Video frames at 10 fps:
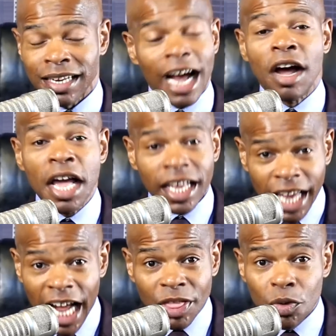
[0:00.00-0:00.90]
Now,
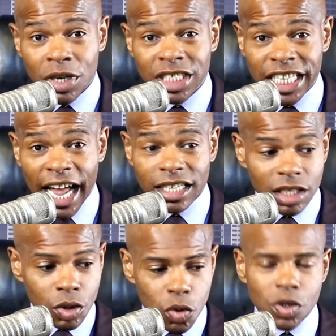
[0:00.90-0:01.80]
Katherine
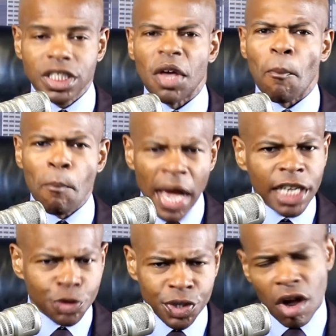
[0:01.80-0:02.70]
Jackson, who is the
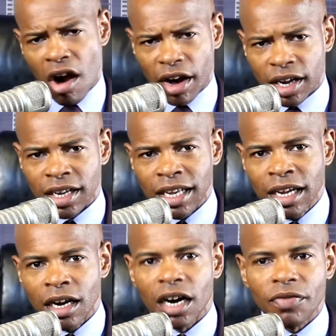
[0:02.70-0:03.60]
matriarch
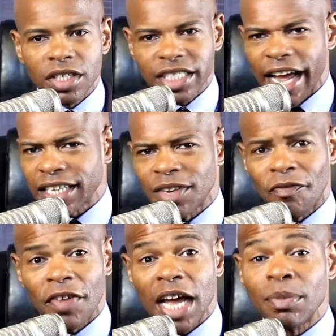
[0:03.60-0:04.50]
of the
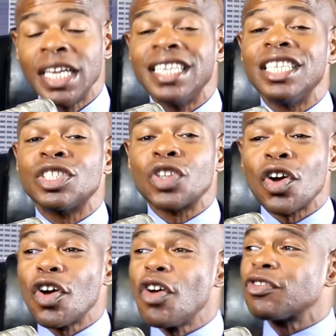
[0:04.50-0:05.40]
Jackson family,
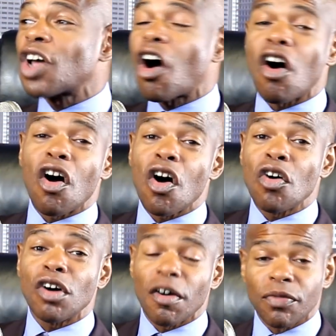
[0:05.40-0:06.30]
deserves
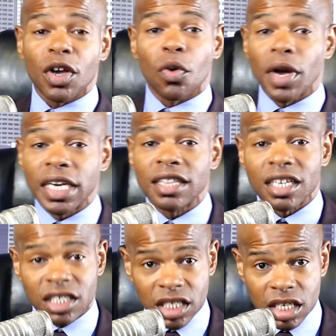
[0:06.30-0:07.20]
all of the credit
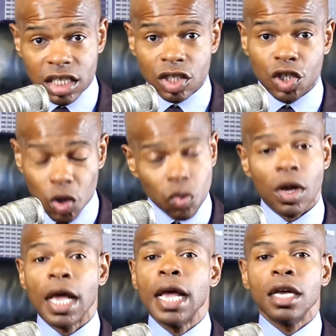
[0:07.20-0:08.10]
that she is
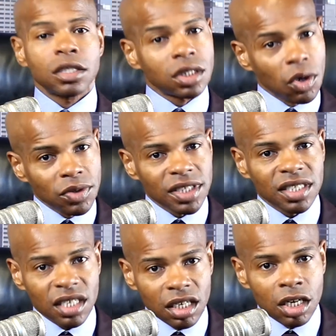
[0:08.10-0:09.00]
due. So
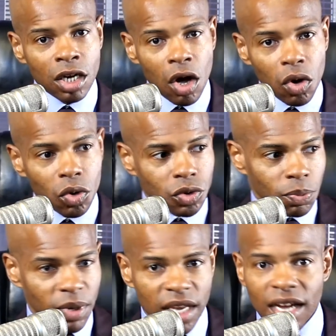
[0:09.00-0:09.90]
does Tina
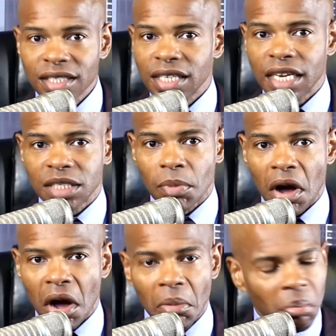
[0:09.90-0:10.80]
Knowles, Beyonce's
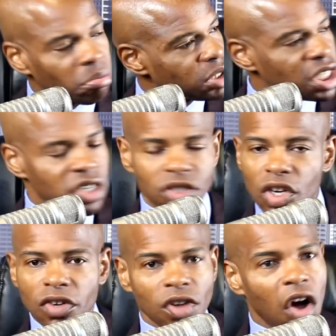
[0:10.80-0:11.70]
mom. She
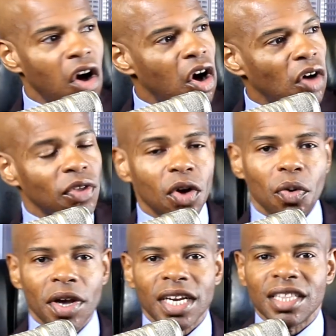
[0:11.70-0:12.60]
deserves all the
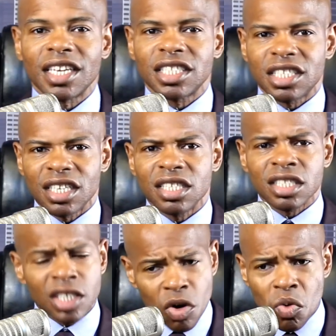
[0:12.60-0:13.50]
credit that
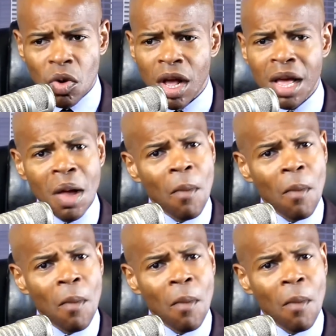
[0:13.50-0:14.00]
she's due.